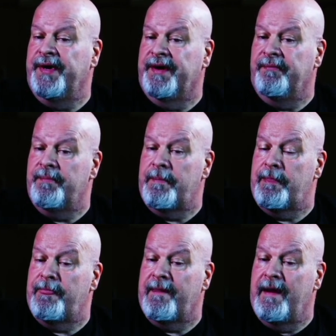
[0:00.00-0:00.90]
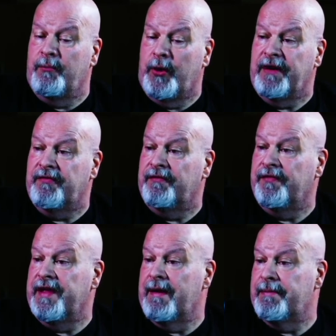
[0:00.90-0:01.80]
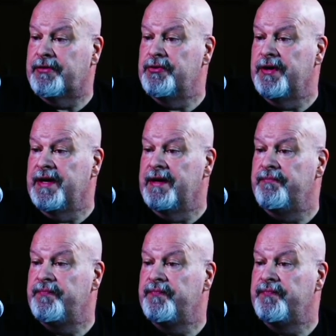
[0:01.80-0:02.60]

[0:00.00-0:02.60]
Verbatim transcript: But I'm grateful for the opportunity.